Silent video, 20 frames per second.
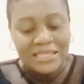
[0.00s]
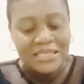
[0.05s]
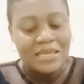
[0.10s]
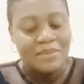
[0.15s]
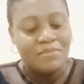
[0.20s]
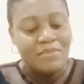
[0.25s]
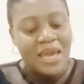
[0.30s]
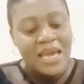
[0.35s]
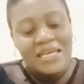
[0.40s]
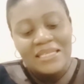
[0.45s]

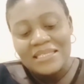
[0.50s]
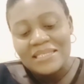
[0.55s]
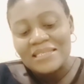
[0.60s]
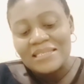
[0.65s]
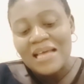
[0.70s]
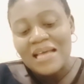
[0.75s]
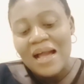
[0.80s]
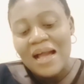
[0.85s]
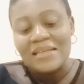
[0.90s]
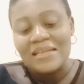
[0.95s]
cement,
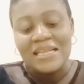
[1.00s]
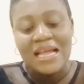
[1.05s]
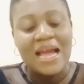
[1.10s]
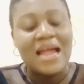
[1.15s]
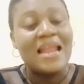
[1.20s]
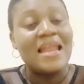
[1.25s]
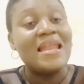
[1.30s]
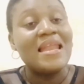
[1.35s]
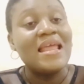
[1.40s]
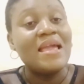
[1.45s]
sand
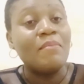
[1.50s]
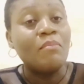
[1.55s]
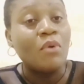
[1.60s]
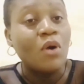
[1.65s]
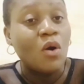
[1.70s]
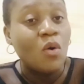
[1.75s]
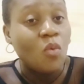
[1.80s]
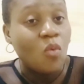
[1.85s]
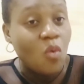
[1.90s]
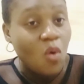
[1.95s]
and
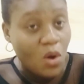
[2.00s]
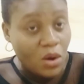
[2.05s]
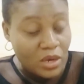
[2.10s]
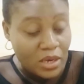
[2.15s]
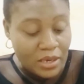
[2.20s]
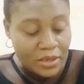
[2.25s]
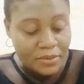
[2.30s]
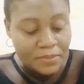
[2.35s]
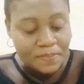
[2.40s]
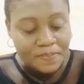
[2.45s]
labor
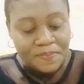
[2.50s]
work.